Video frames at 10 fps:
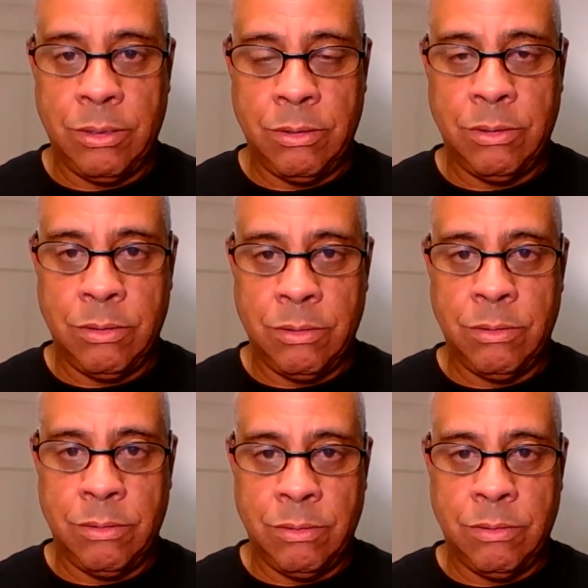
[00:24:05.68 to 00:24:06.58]

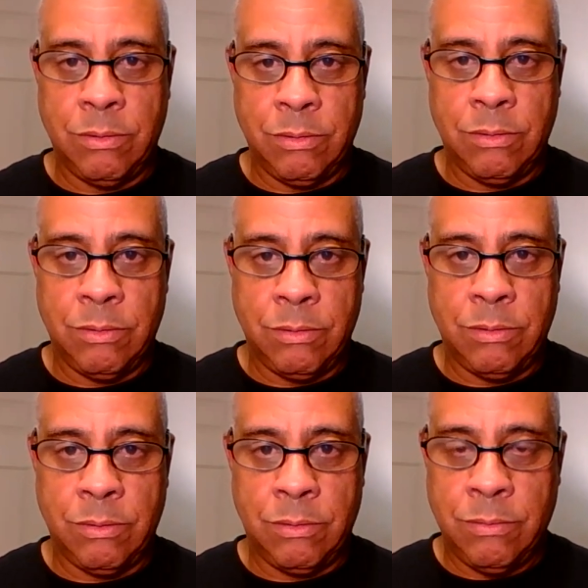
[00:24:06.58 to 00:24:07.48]
Nobody speaks.